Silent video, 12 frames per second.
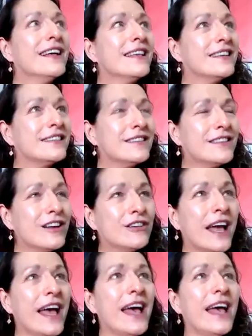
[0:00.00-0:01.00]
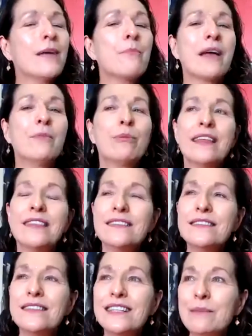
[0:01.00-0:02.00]
This is okay. My breath
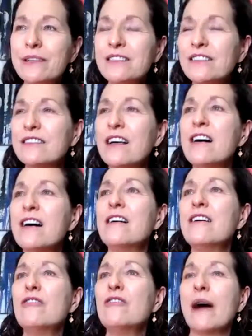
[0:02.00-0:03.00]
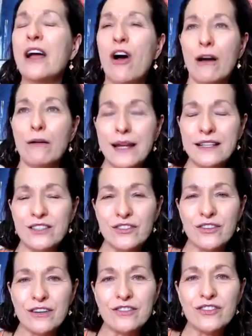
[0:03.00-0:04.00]
is deep and slow. My heart rate
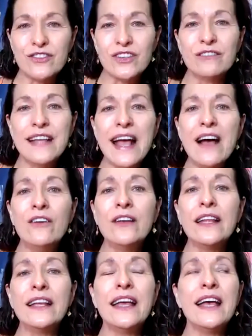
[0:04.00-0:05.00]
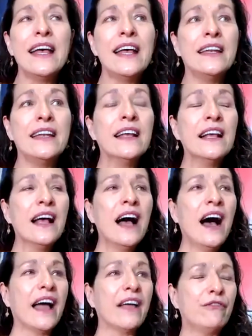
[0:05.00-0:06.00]
starts to go down again.
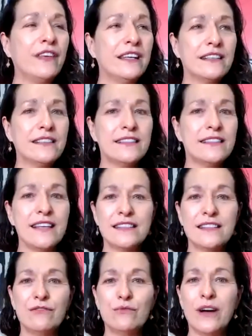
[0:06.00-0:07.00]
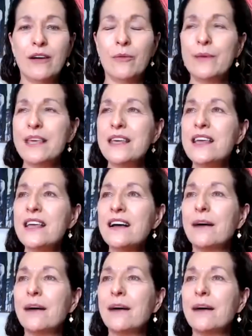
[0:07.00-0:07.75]
I feel a sense of well-being.